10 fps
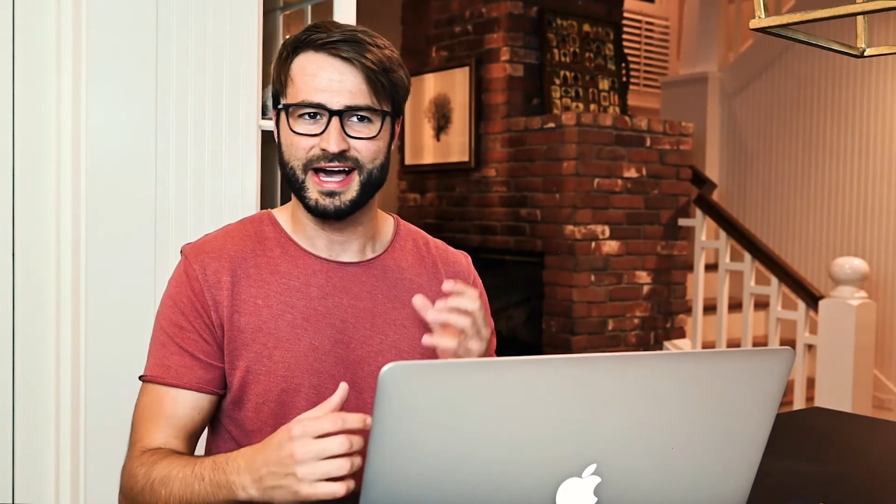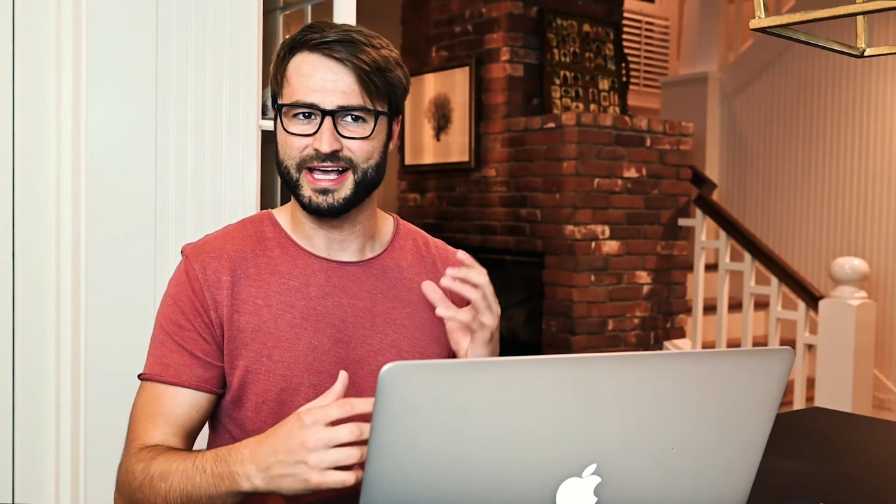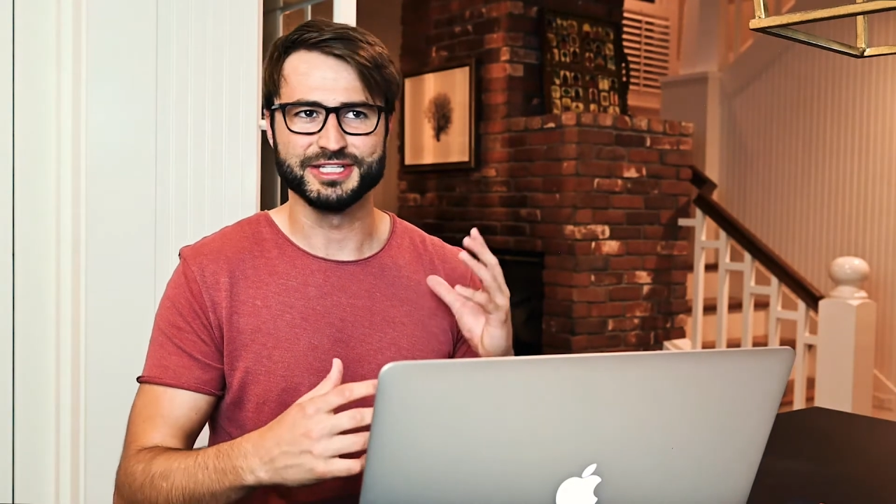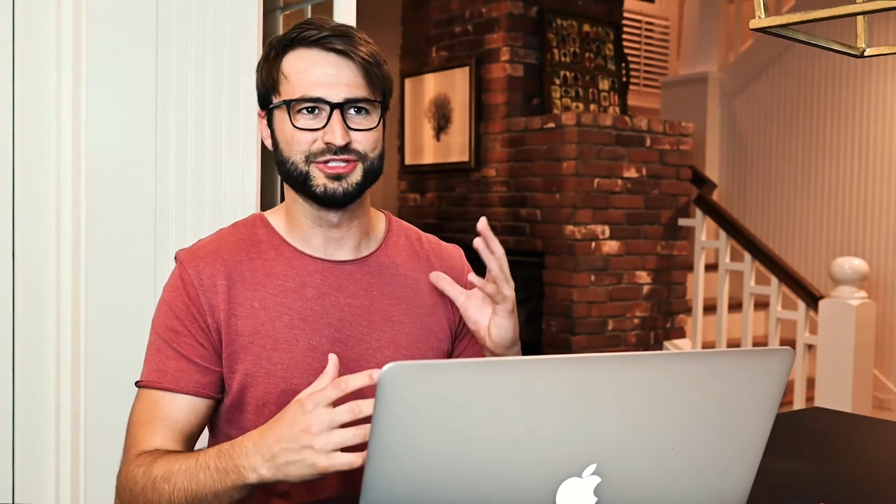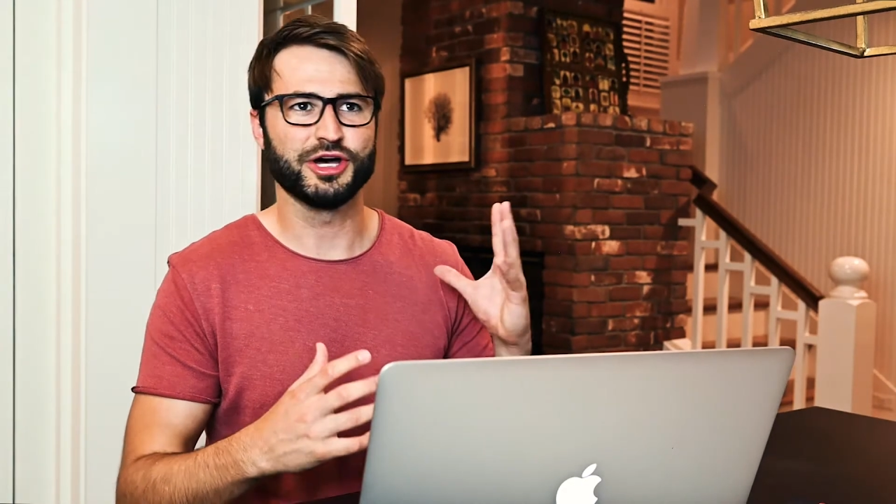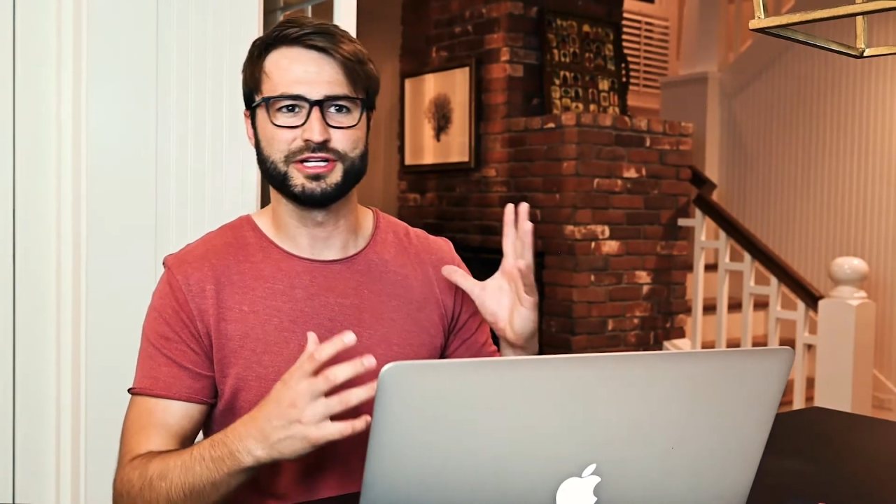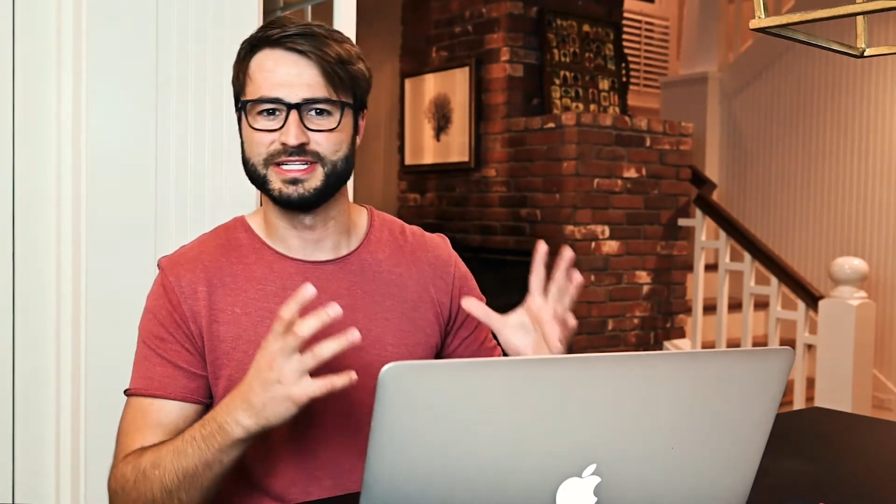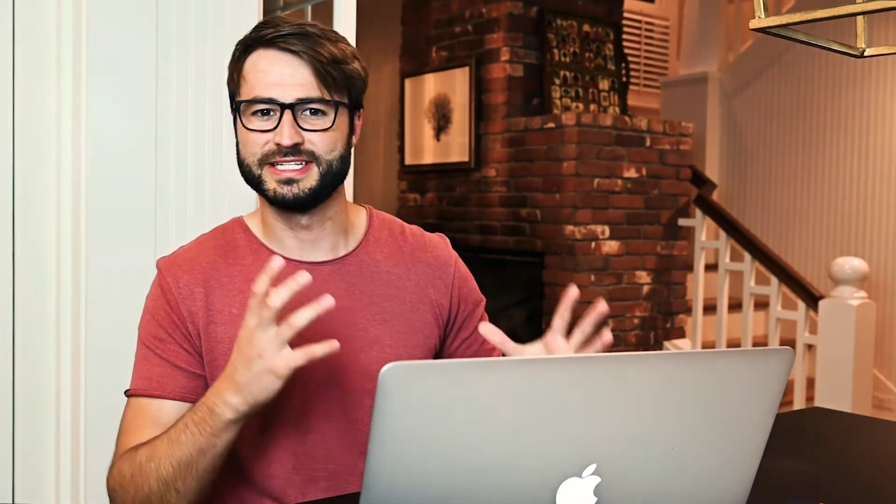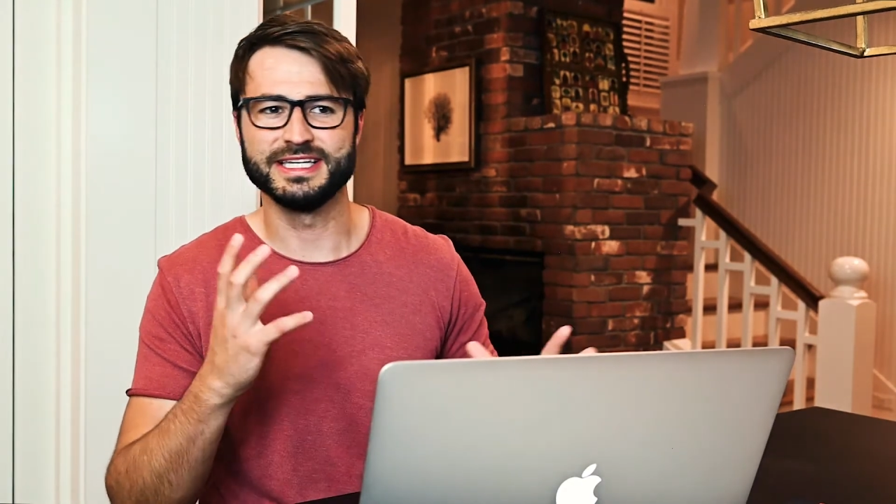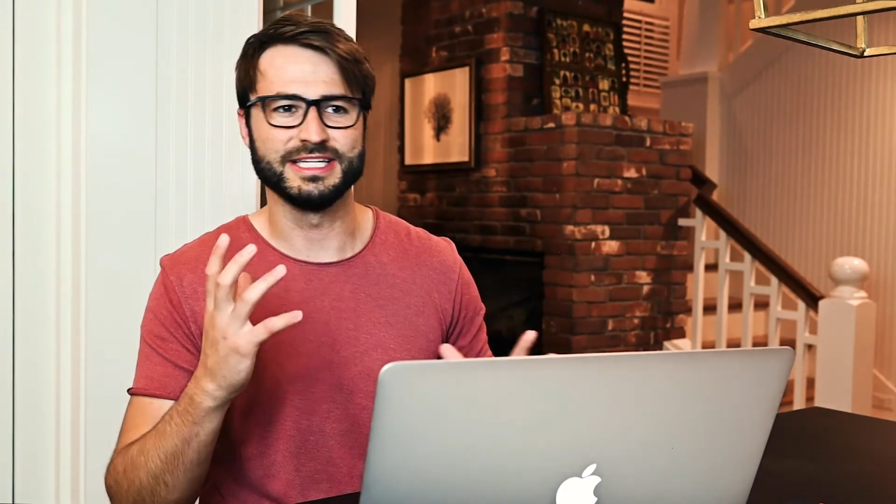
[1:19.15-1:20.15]
I can start to
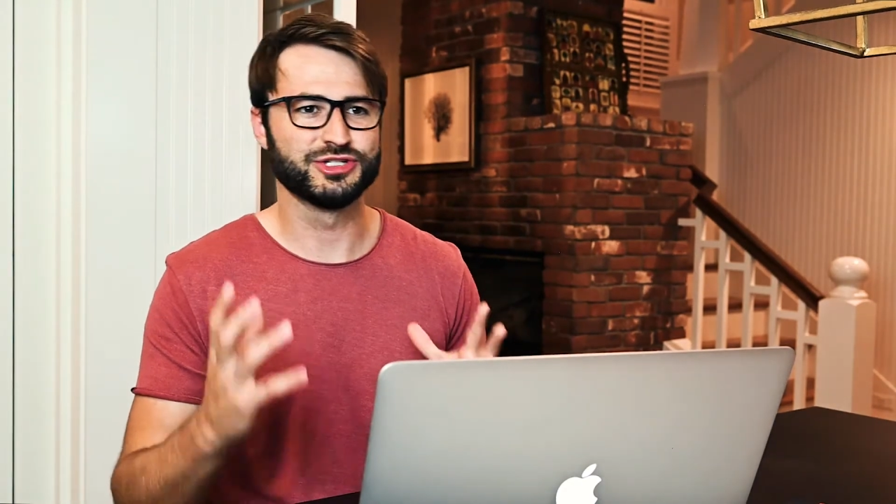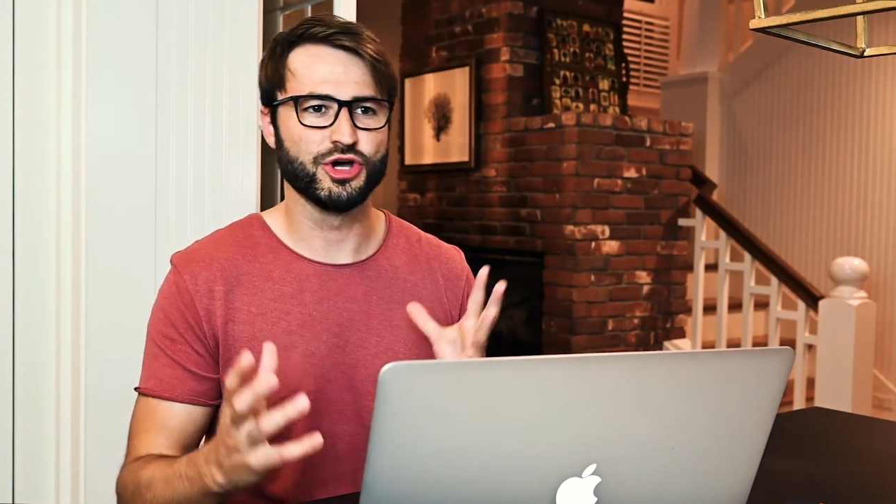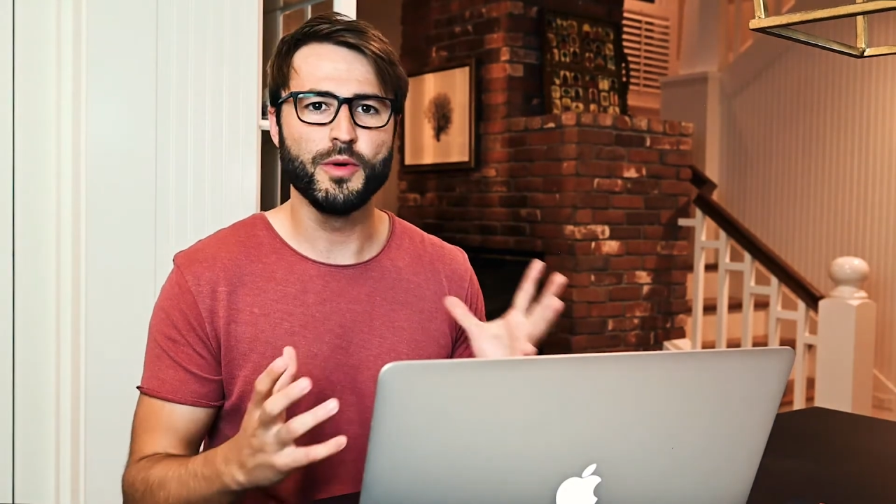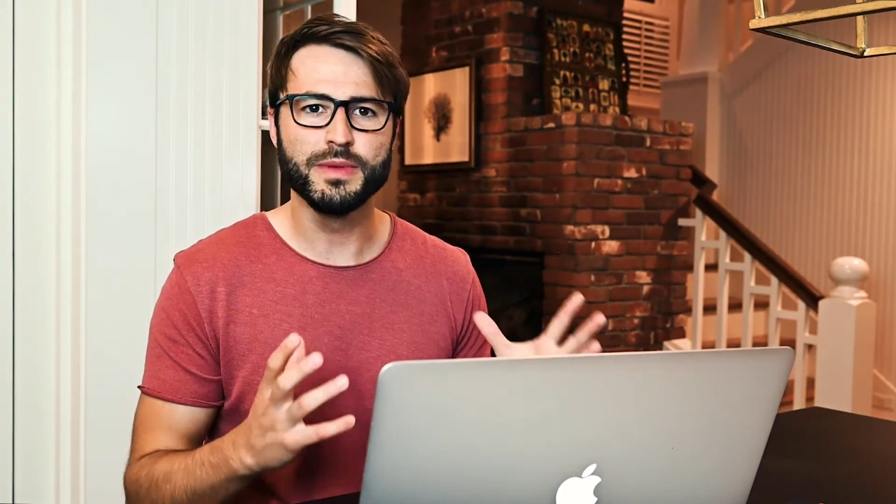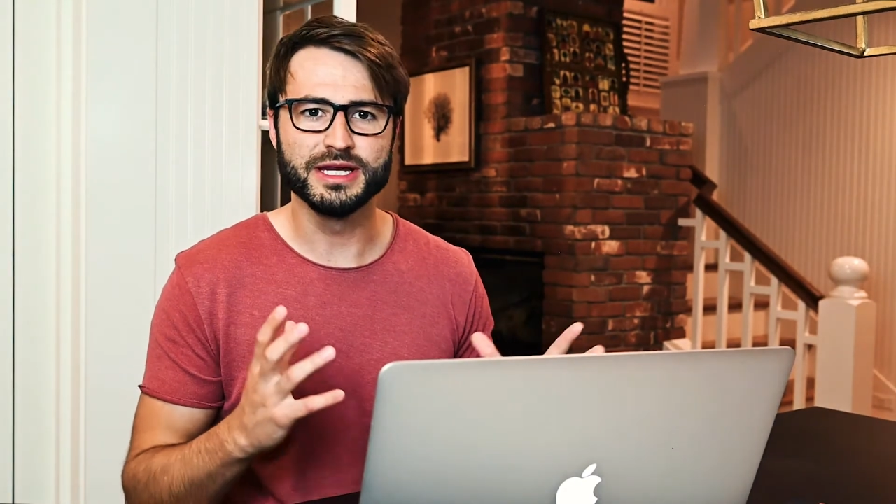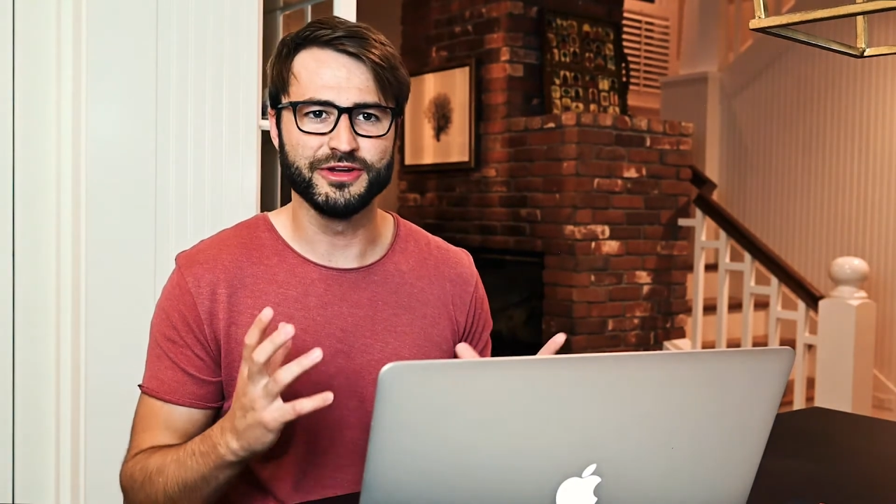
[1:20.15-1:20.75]
see so many